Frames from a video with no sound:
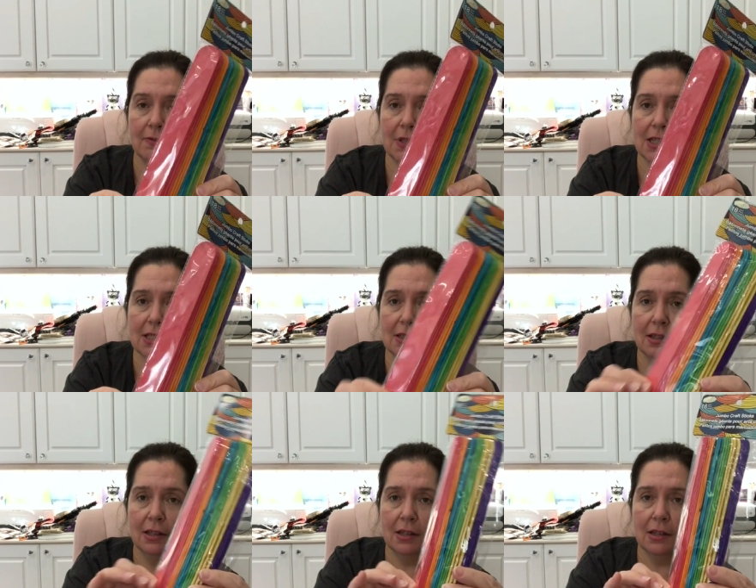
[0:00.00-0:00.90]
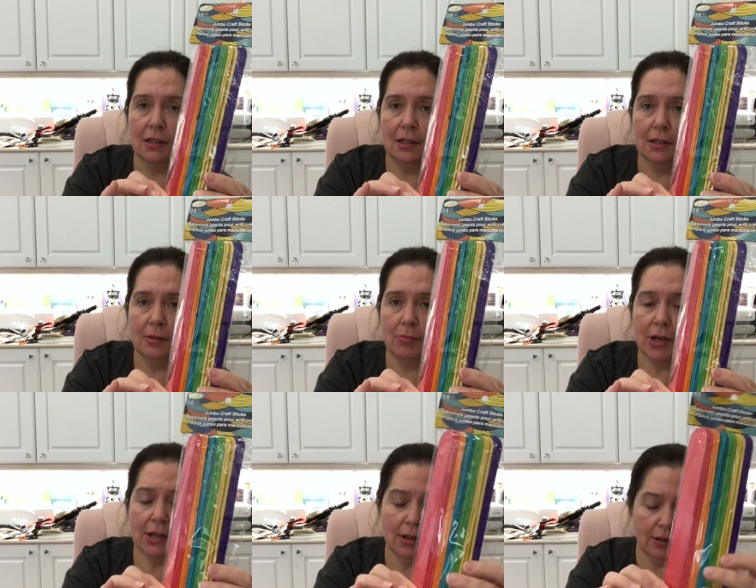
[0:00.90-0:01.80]
these
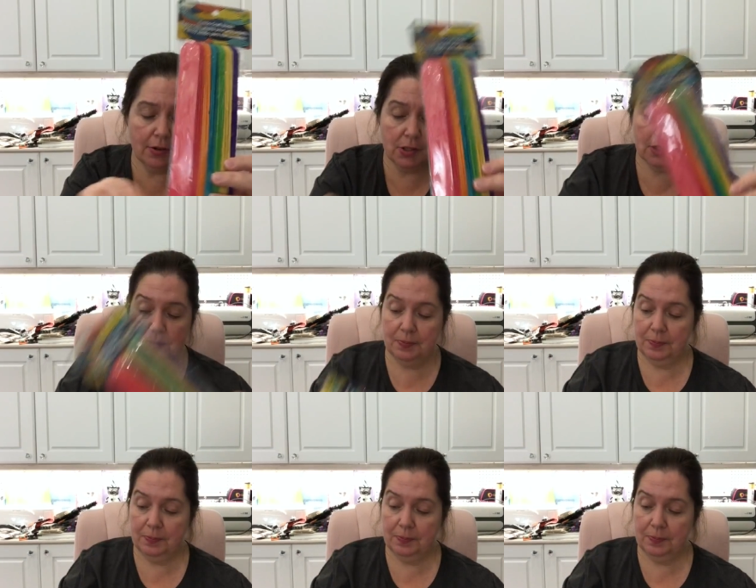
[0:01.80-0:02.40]
bright colors.